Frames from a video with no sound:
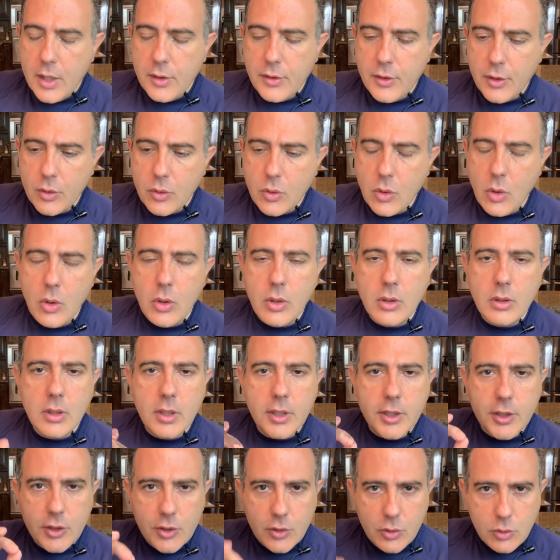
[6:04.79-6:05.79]

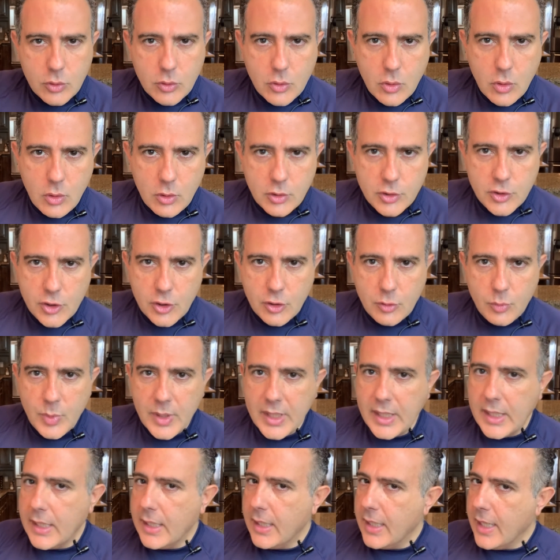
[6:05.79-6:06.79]
Your goal should
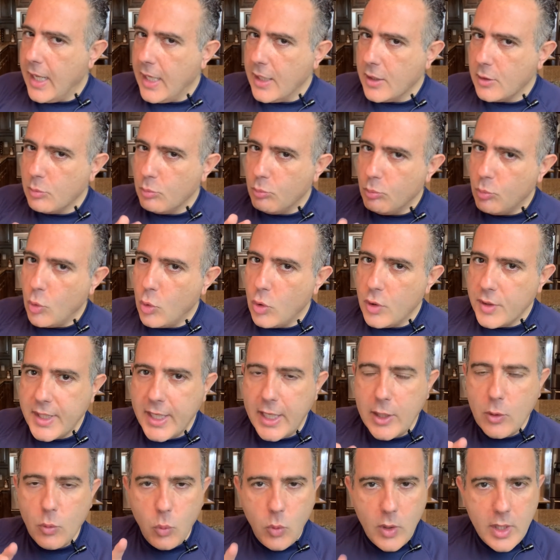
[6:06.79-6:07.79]
be not more
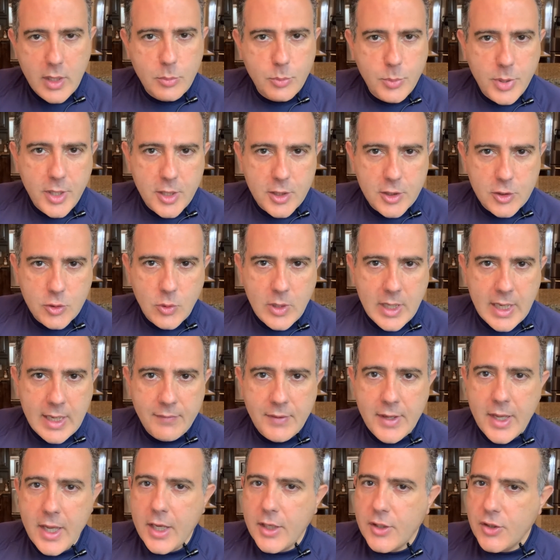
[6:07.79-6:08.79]
than 1
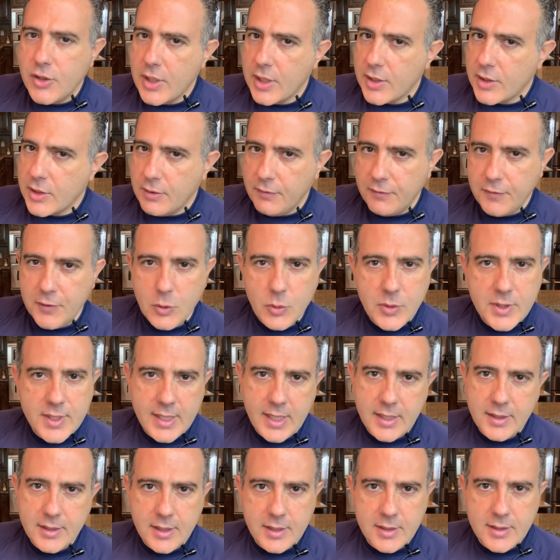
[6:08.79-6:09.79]
paragraph, just a few
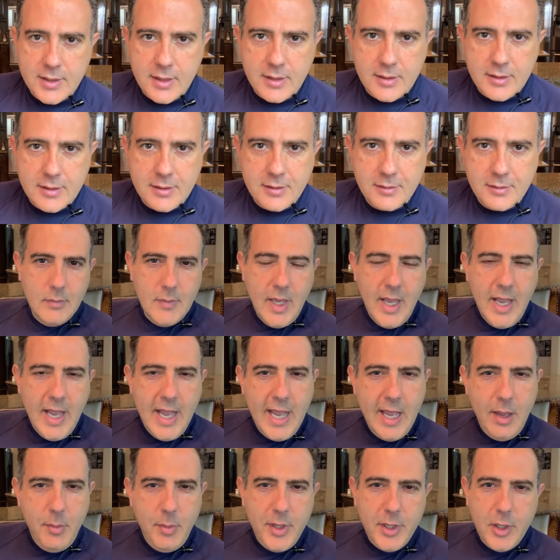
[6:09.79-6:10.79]
sentences.
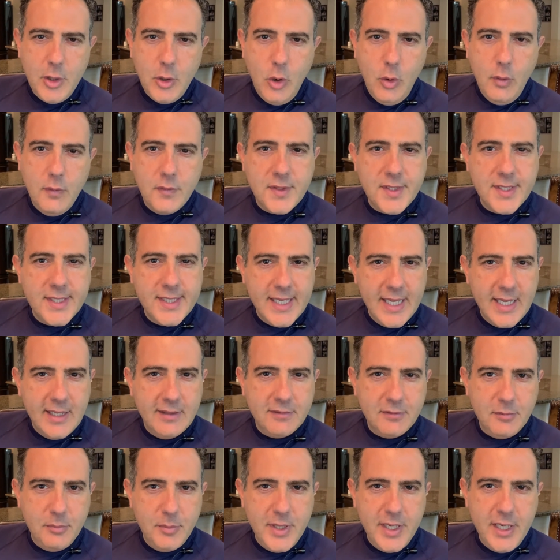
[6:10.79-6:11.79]
Habit of
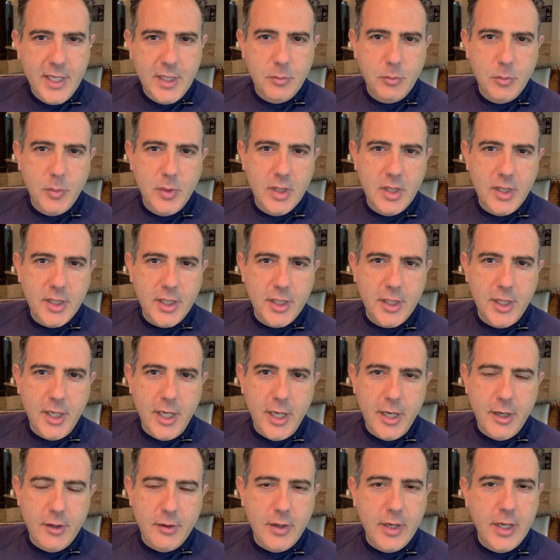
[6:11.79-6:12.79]
self-made
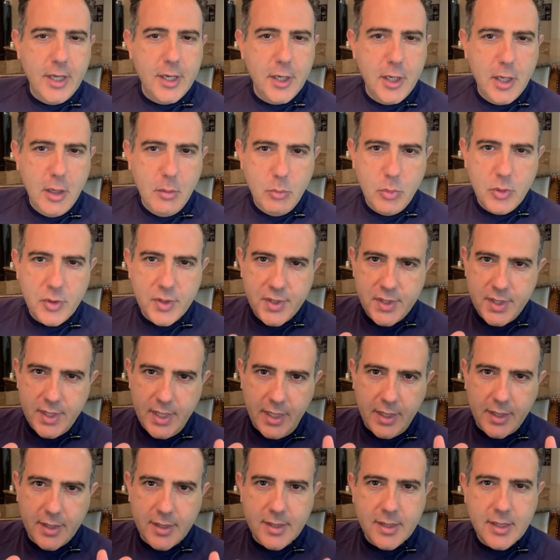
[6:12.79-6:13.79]
millionaire number
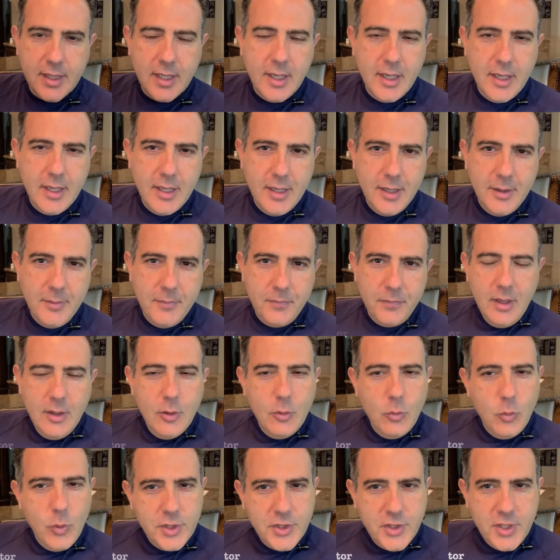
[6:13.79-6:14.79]
6,
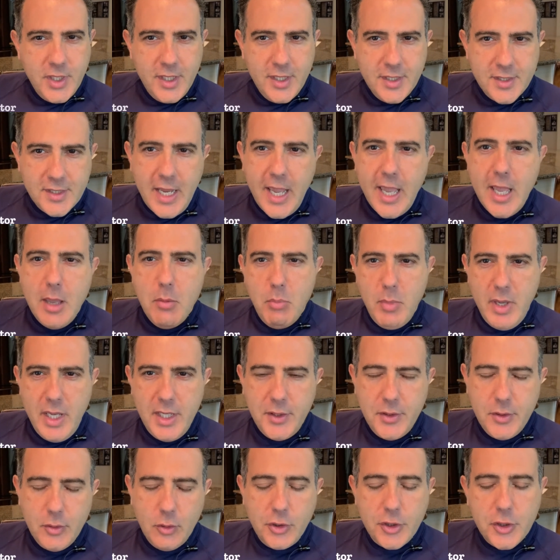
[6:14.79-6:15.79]
which is a
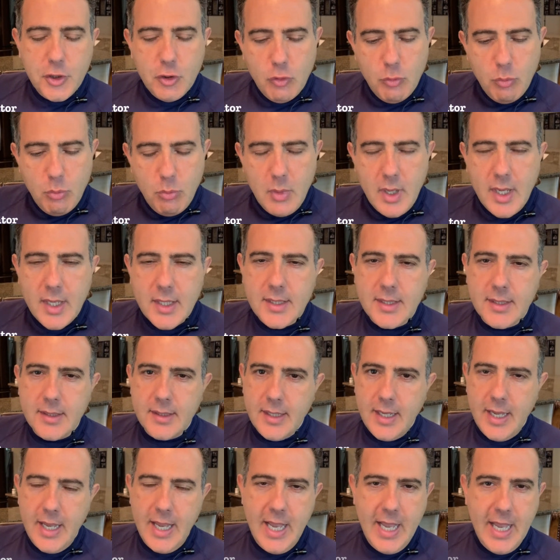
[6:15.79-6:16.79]
mentor. You
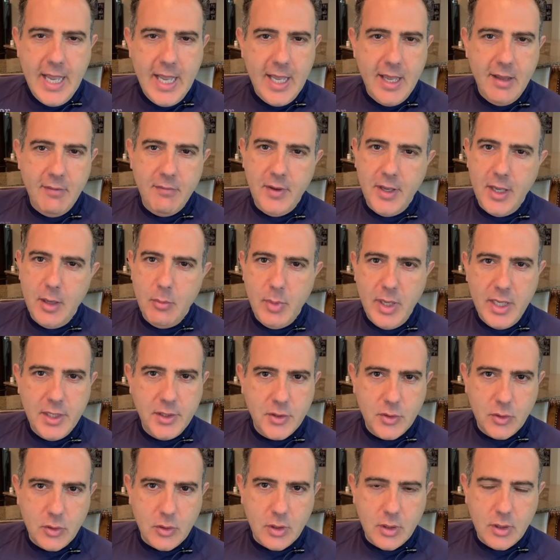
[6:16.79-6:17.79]
must have a
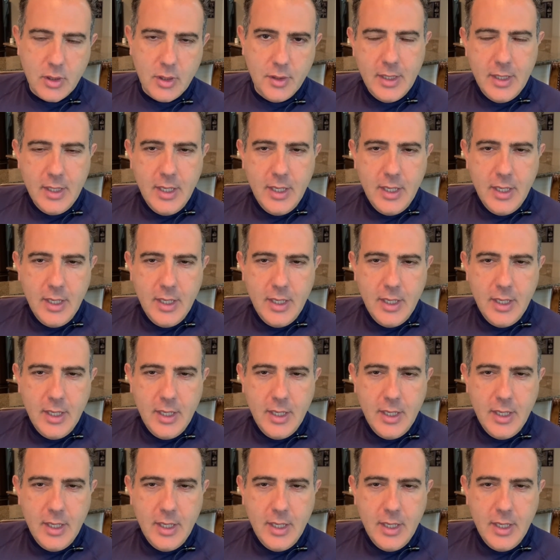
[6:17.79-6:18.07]
mentor.